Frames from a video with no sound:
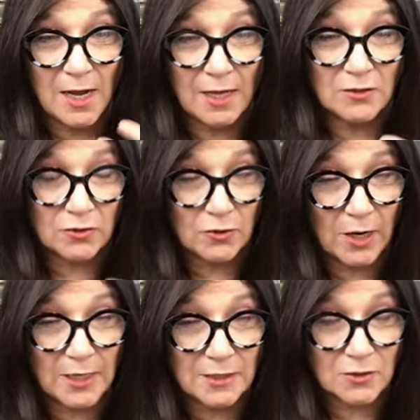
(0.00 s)
and
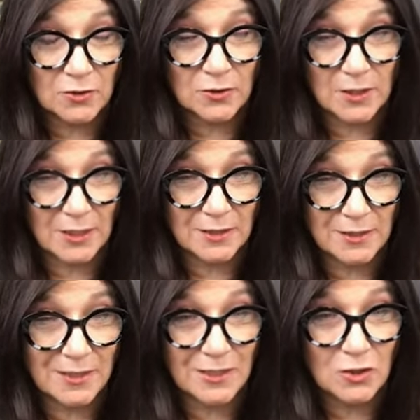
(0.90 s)
trying to turn it
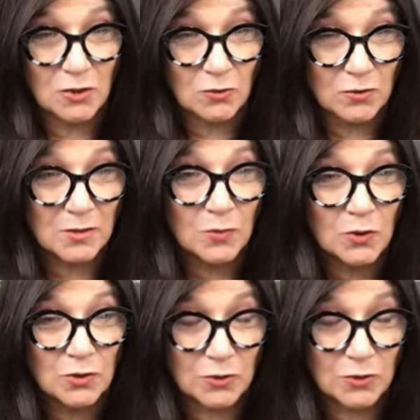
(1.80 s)
into this usable